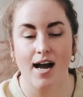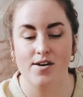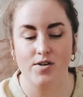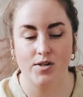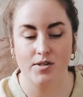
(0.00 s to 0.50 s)
I
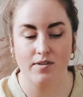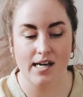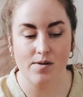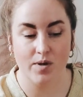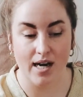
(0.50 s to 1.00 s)
don't know if
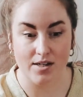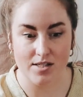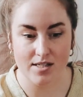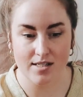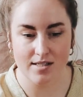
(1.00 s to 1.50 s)
anyone
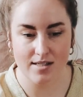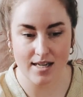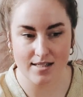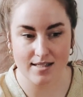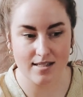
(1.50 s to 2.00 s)
else's
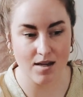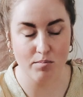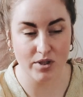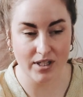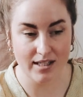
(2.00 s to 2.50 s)
gets
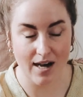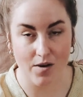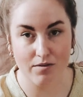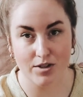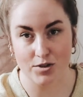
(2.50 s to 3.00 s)
completely out
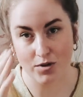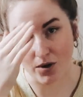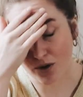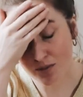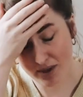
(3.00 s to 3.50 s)
of
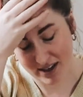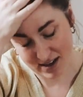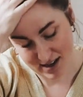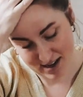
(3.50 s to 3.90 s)
control, but